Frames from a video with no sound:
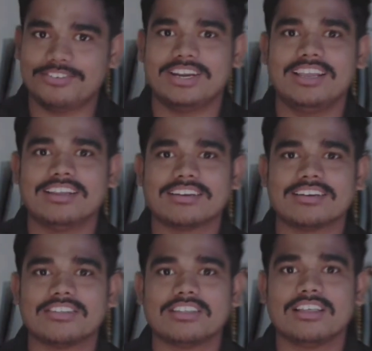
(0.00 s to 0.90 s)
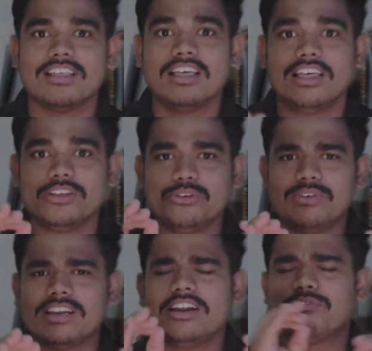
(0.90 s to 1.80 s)
a trailer. You
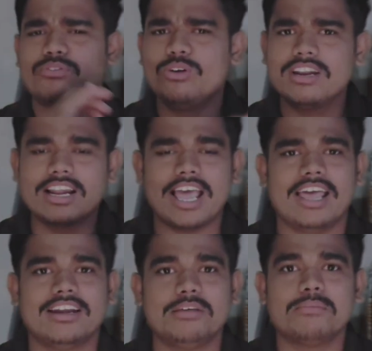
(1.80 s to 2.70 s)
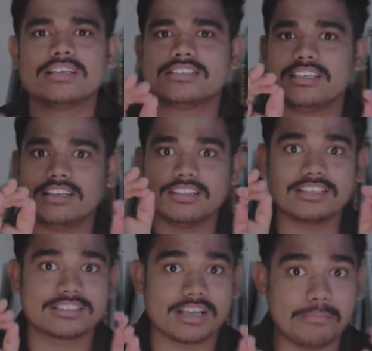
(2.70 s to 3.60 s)
will get full clarity by seeing
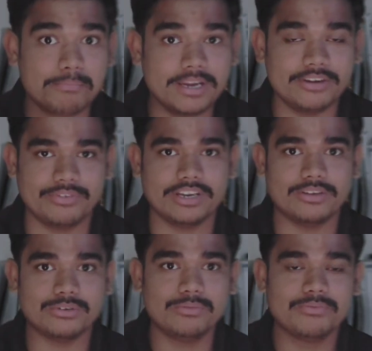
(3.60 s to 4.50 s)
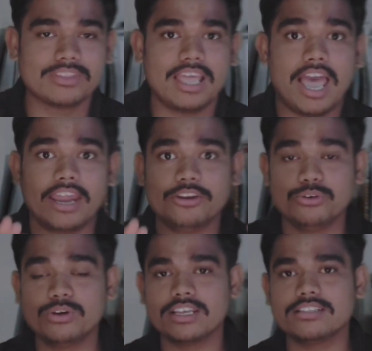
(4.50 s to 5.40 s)
this complete video, and
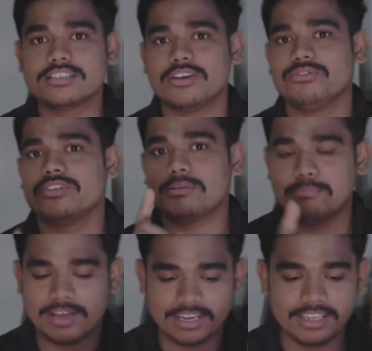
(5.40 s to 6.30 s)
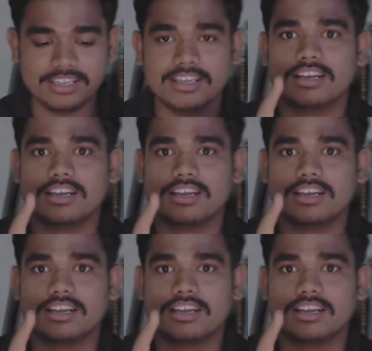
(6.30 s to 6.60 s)
you can save your money,